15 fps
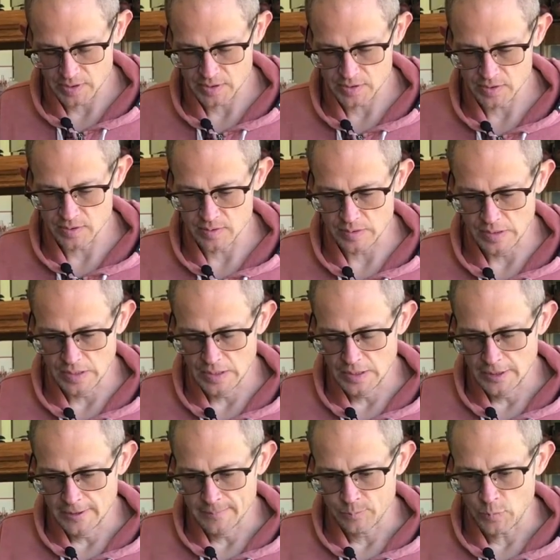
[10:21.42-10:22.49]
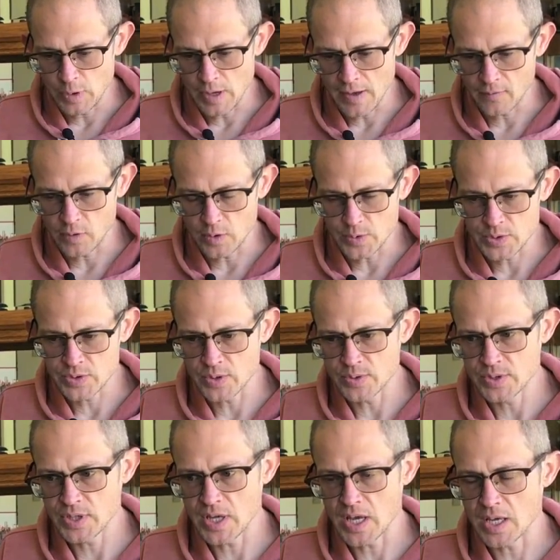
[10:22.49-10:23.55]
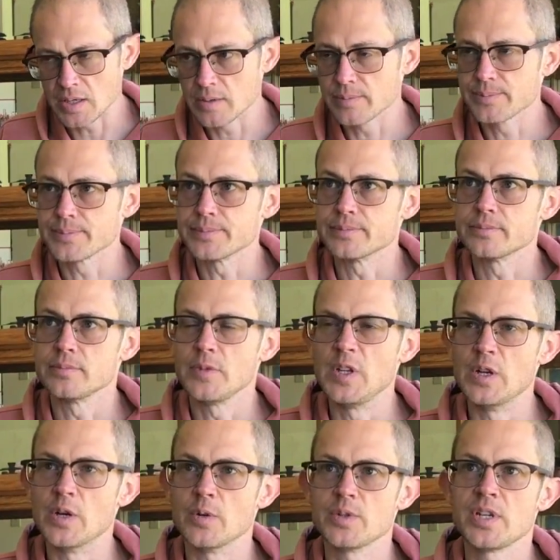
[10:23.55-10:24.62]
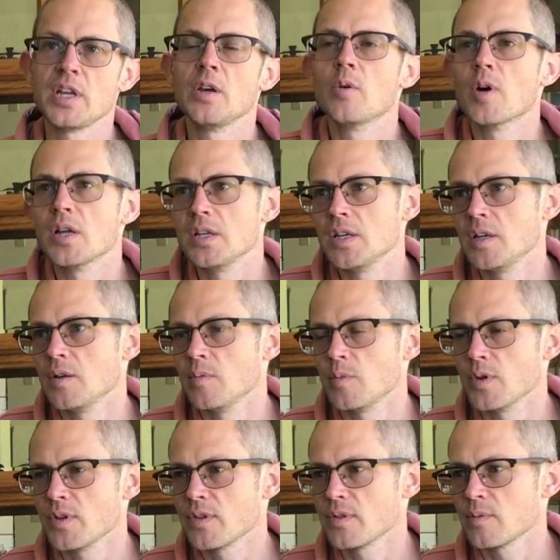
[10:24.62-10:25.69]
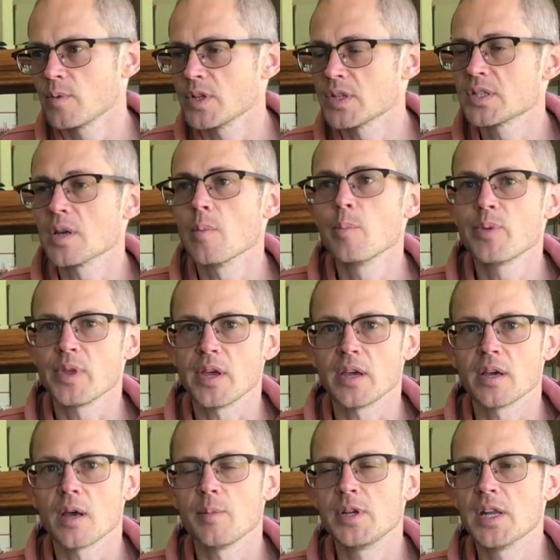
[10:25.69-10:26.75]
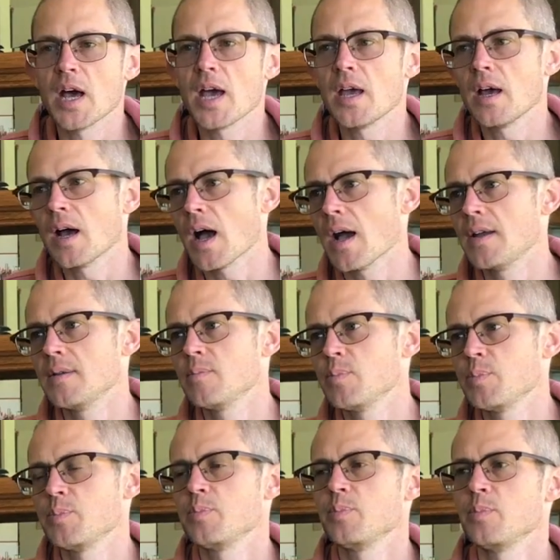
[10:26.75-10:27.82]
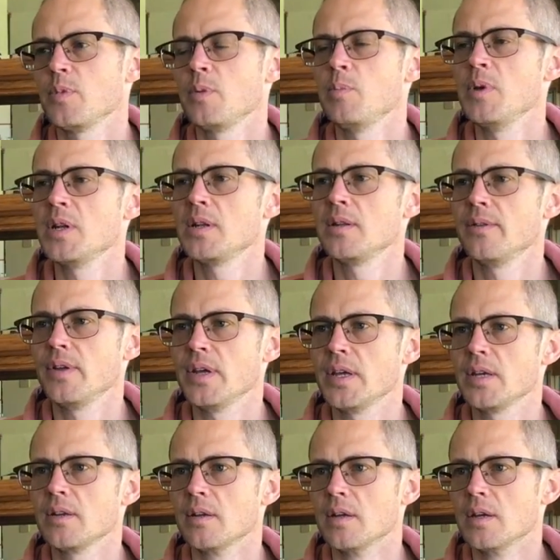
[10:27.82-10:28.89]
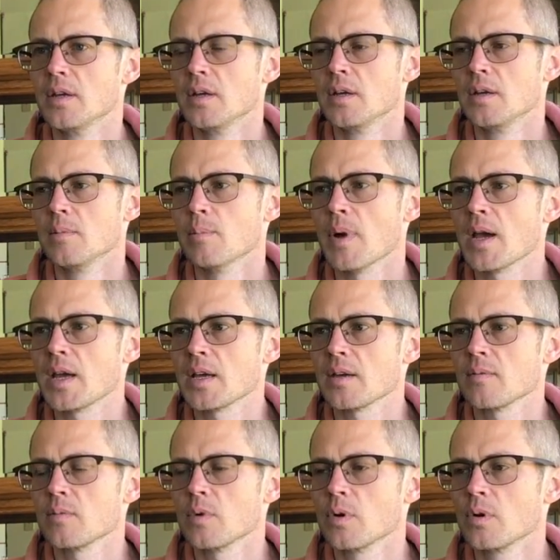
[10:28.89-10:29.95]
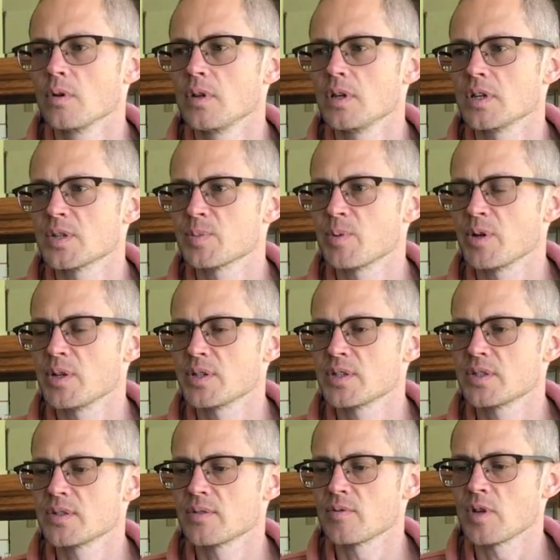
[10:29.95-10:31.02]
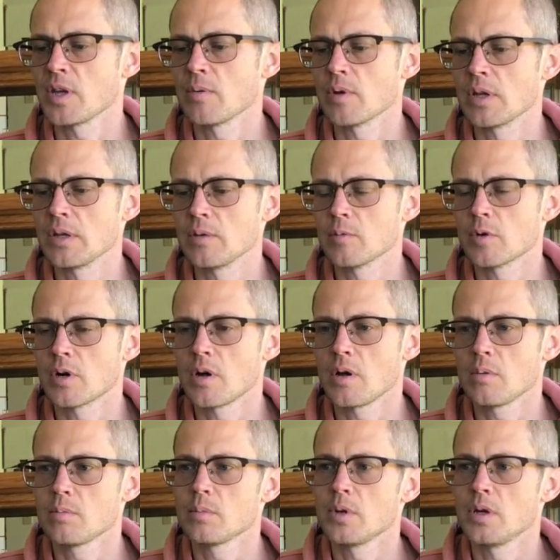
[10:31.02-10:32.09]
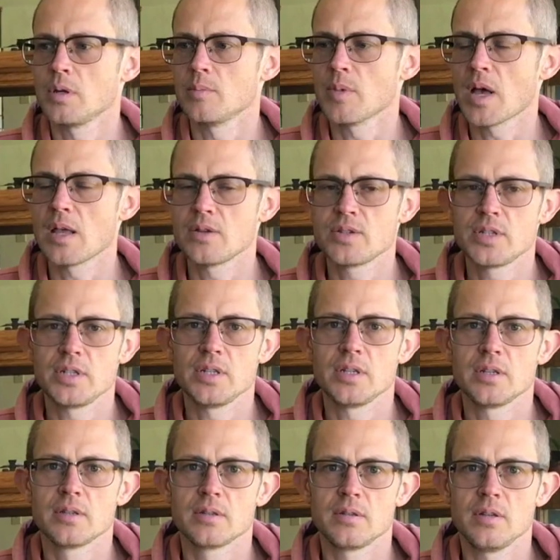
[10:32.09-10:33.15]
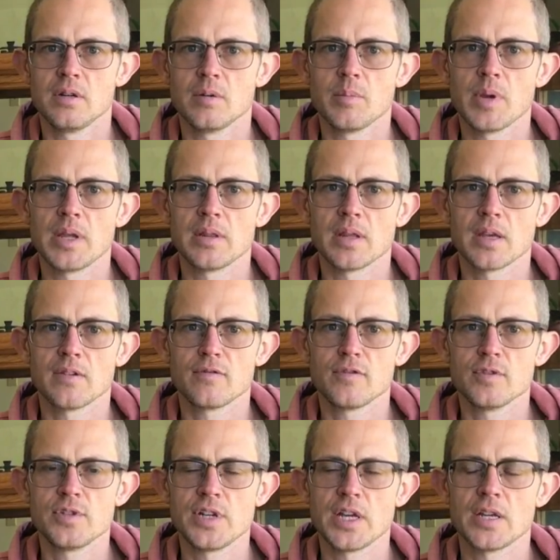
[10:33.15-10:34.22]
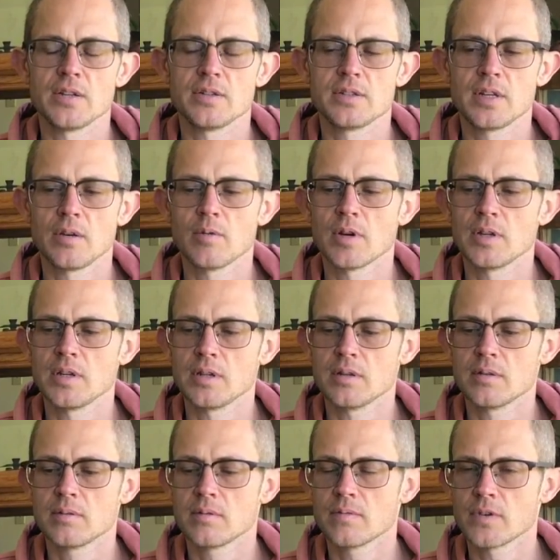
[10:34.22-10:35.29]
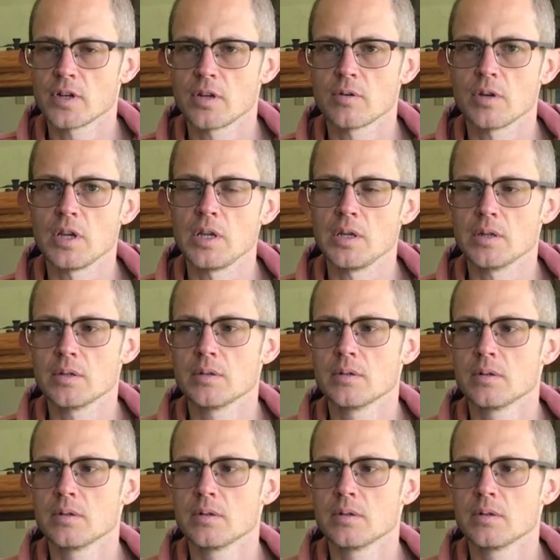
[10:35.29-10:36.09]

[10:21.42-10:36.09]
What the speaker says: because you associate, Tie Guan Yin with something. I mean, I admittedly, my early experiences of Tie Guan Yin were all Anxi, mainland Fujian Tie Guan Yin, very green.